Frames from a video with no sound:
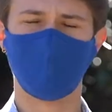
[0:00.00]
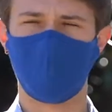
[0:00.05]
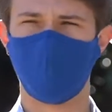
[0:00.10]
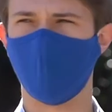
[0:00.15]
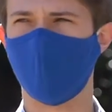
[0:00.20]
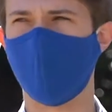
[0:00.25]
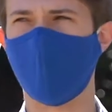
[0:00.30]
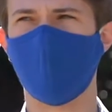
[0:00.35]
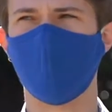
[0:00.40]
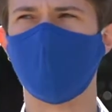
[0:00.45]

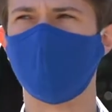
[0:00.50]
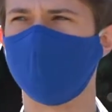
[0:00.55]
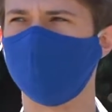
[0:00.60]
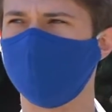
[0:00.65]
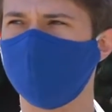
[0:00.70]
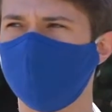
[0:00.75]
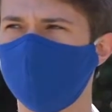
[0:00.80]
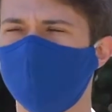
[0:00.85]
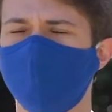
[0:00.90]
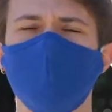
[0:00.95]
go out
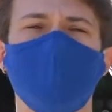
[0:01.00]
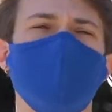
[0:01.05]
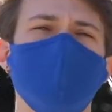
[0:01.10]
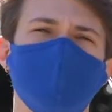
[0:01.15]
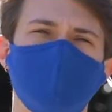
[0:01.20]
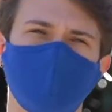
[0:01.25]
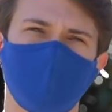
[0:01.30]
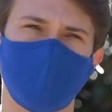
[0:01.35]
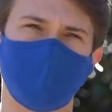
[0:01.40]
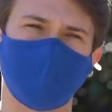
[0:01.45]
and do all
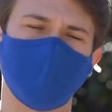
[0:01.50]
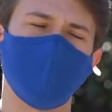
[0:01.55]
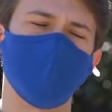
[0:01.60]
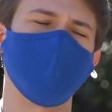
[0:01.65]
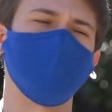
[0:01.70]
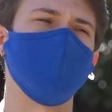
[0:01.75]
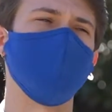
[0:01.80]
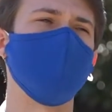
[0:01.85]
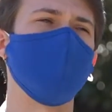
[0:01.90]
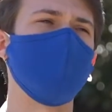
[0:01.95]
this work,
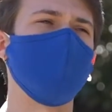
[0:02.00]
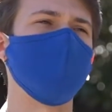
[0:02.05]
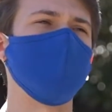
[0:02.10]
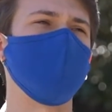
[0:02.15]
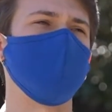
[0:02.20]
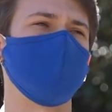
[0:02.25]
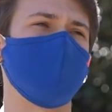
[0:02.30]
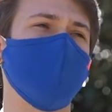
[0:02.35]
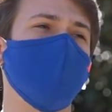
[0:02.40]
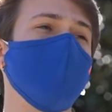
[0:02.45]
So we want
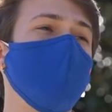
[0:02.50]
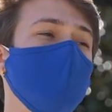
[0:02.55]
to I